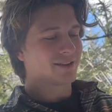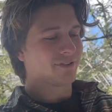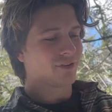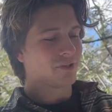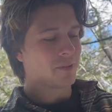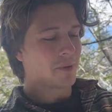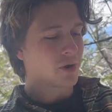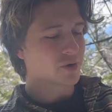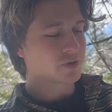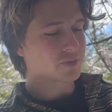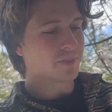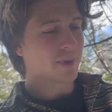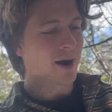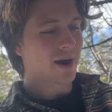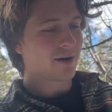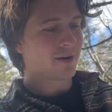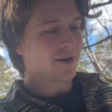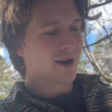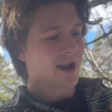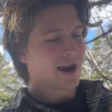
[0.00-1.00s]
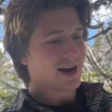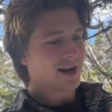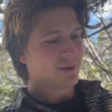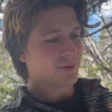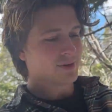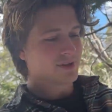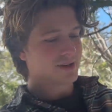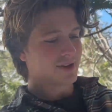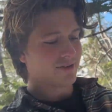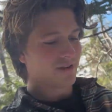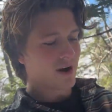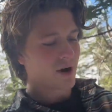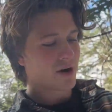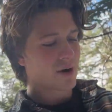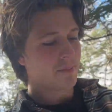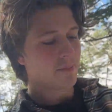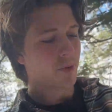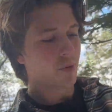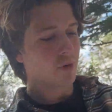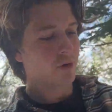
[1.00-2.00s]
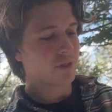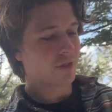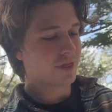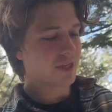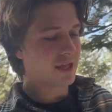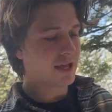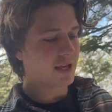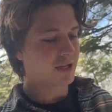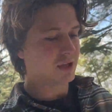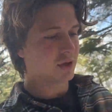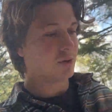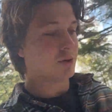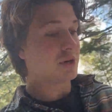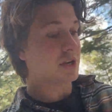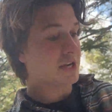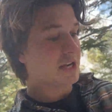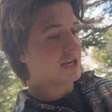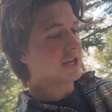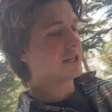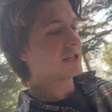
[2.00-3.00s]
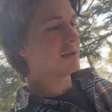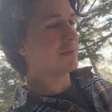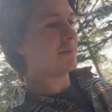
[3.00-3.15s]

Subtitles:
for the most part, right? It was a very important thing. You needed to